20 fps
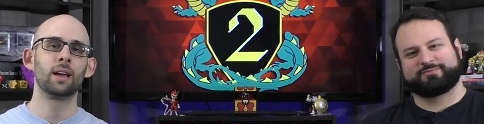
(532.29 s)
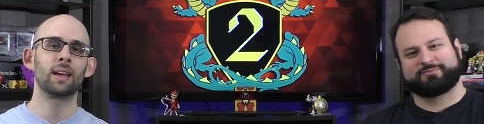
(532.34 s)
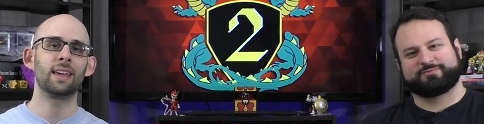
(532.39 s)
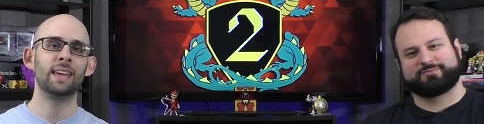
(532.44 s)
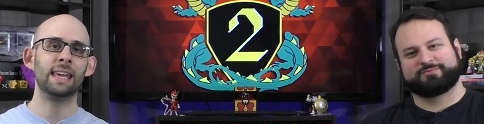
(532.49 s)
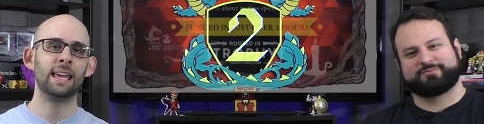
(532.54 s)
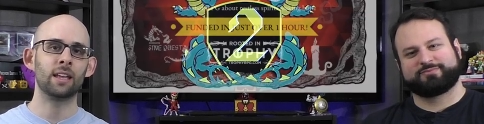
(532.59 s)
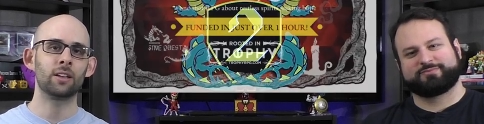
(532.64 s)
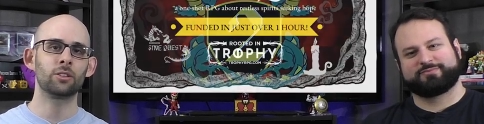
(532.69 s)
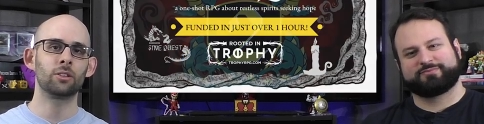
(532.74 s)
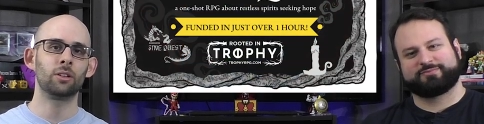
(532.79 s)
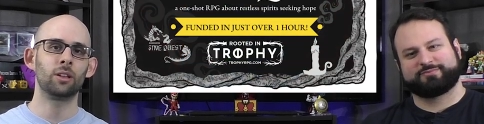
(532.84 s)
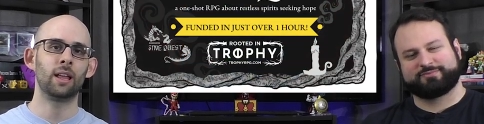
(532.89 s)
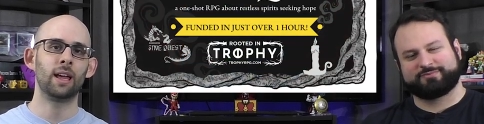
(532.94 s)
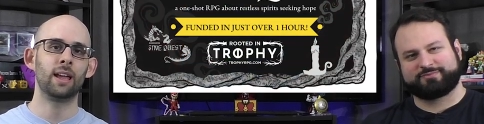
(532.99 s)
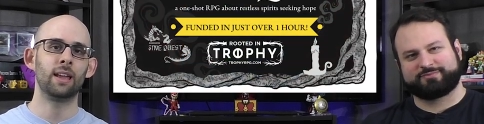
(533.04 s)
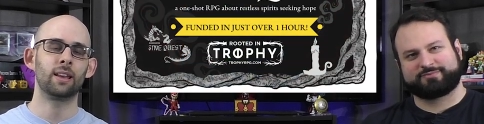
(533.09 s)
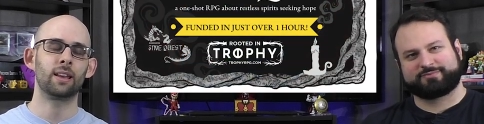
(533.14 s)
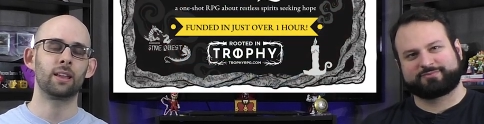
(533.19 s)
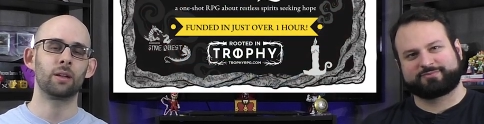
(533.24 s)

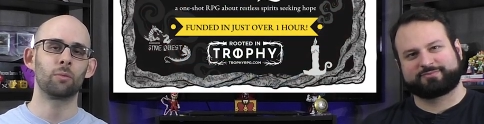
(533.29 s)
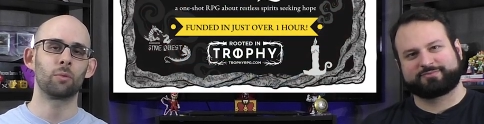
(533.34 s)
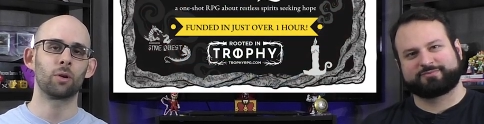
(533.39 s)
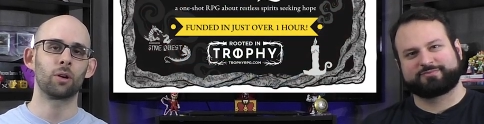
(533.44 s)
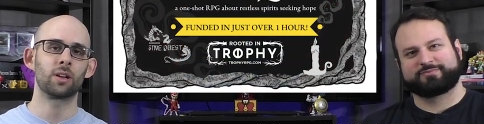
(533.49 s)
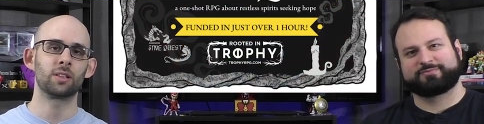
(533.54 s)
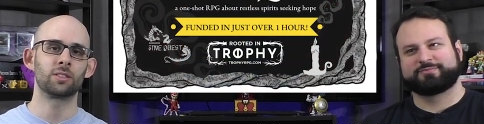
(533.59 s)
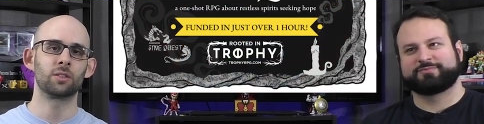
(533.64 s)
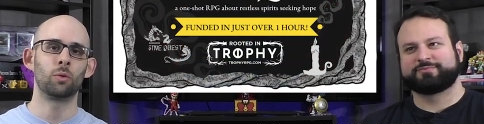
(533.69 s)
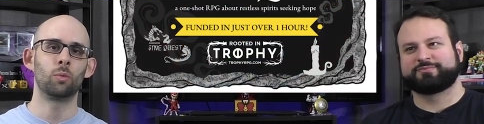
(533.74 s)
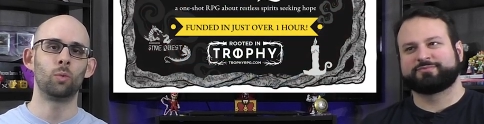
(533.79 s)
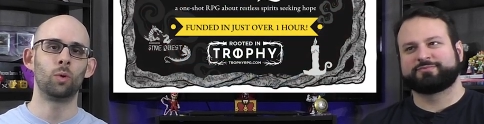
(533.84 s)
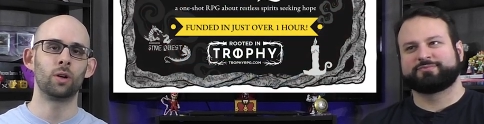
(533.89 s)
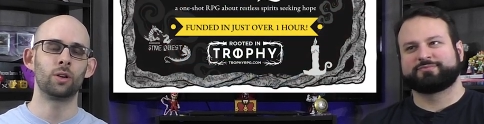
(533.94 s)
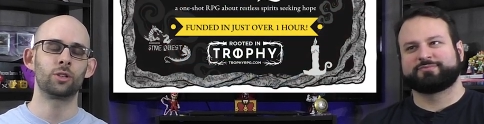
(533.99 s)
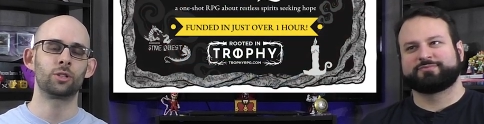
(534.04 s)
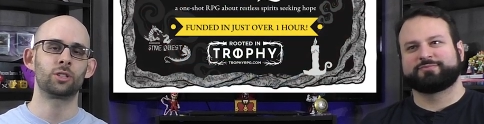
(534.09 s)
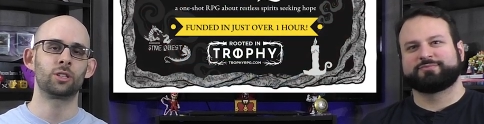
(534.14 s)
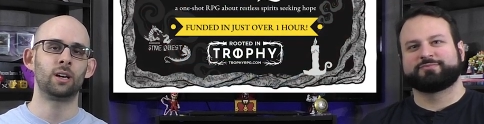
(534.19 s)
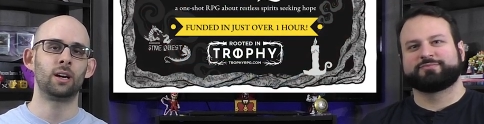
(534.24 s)
Speaker 1: Candlelight can work as a
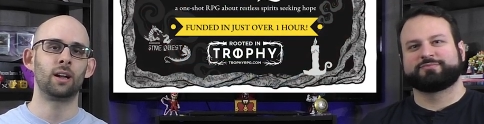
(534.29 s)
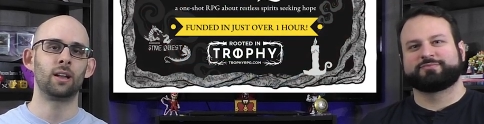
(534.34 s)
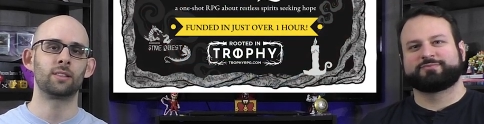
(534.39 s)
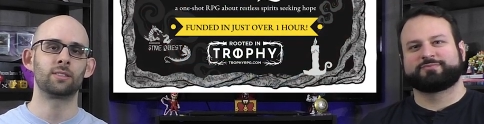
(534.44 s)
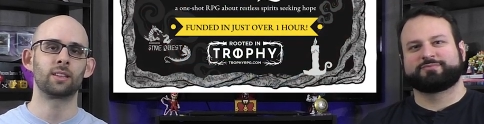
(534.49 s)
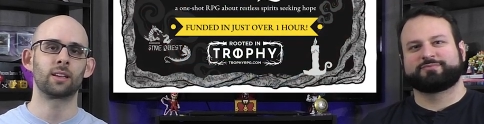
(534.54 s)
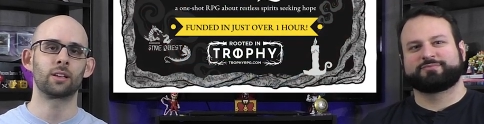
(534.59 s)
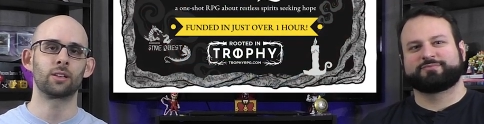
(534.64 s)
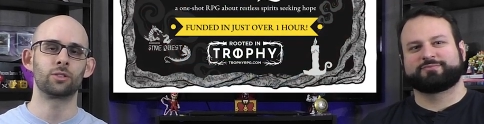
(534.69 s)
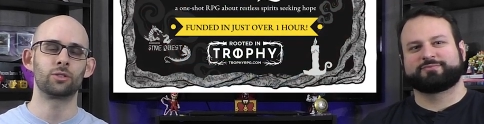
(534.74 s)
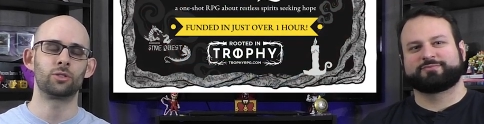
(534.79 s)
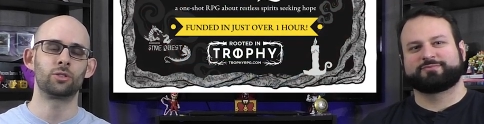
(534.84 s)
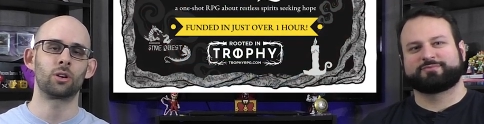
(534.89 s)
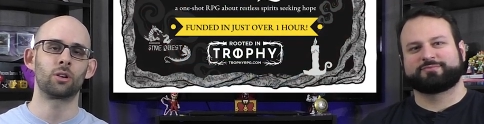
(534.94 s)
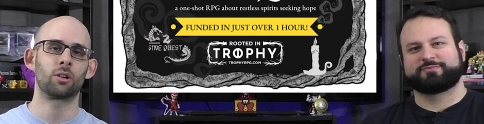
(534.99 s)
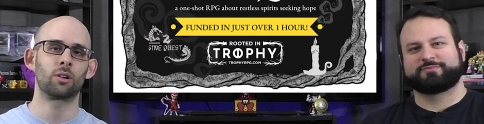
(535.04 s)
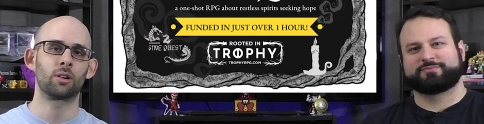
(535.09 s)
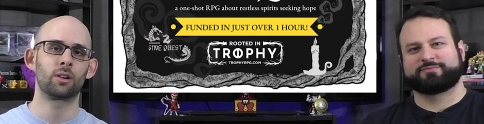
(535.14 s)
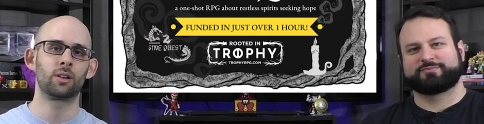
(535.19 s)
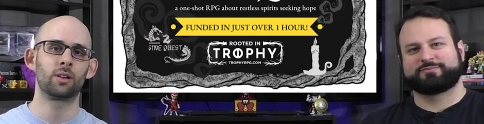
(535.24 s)
one-shot. It's like a
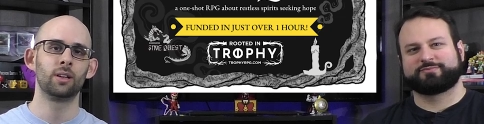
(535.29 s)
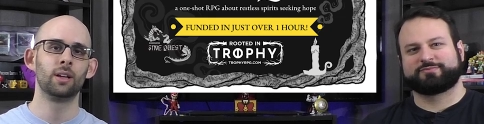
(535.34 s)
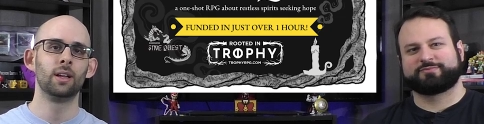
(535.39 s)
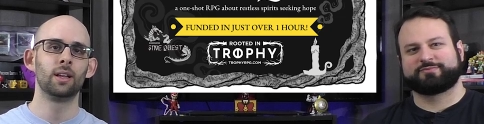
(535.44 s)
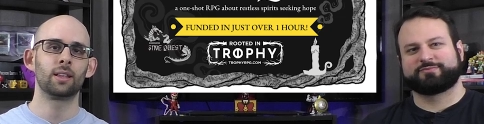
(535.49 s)
dark